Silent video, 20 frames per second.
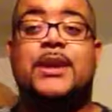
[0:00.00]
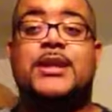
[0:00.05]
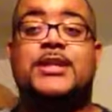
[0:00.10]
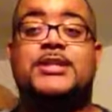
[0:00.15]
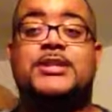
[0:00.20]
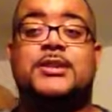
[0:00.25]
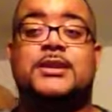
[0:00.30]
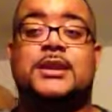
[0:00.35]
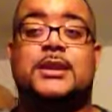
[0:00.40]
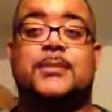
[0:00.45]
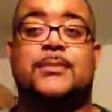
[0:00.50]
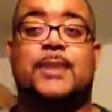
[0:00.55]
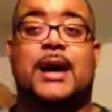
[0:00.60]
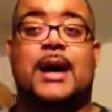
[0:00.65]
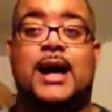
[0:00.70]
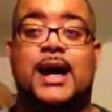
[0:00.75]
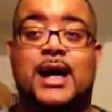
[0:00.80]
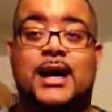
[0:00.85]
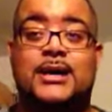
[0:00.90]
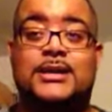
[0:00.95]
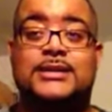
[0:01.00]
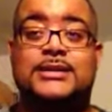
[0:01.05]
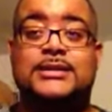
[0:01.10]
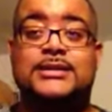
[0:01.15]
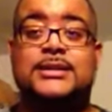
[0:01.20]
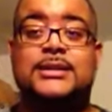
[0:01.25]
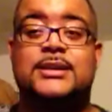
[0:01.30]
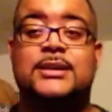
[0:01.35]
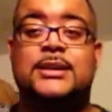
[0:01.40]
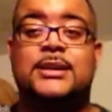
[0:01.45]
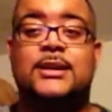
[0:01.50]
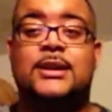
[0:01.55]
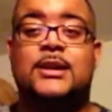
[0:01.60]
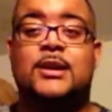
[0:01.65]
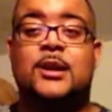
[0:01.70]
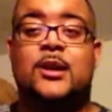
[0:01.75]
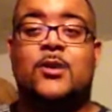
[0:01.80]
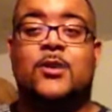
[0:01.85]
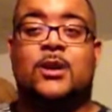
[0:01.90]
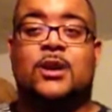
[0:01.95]
Picture in a Box,
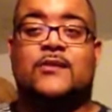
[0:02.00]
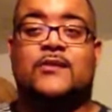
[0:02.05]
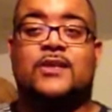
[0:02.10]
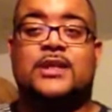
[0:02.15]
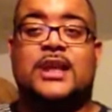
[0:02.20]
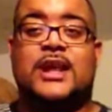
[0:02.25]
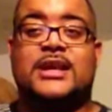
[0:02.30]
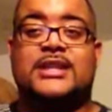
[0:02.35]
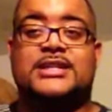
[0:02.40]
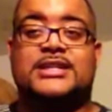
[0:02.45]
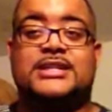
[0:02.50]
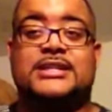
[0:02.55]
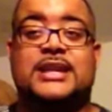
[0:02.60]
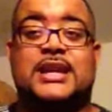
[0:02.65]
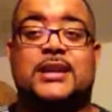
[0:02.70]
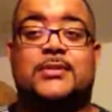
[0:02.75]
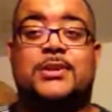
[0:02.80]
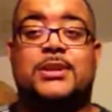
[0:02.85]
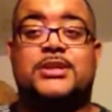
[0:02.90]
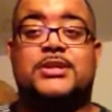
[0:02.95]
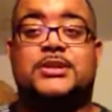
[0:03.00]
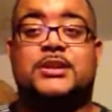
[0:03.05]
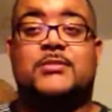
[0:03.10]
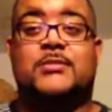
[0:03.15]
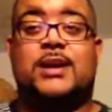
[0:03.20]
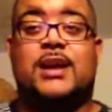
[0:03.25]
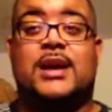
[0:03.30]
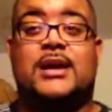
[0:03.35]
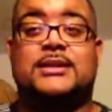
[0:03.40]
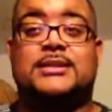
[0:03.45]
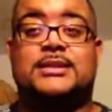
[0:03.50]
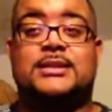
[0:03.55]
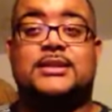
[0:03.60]
where I feel like it's just saying a picture in a box.